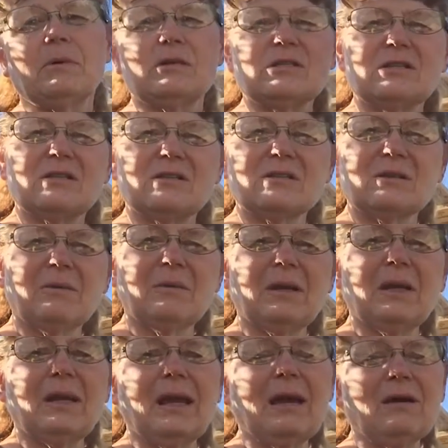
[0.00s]
it's just
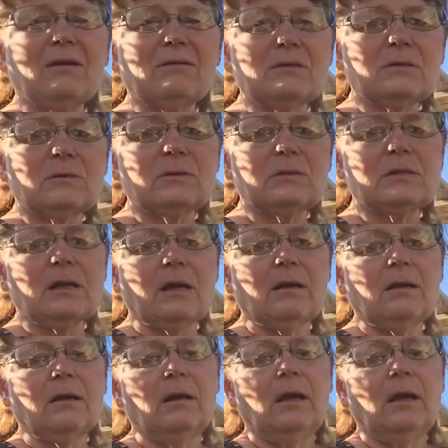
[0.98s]
going down, so it's not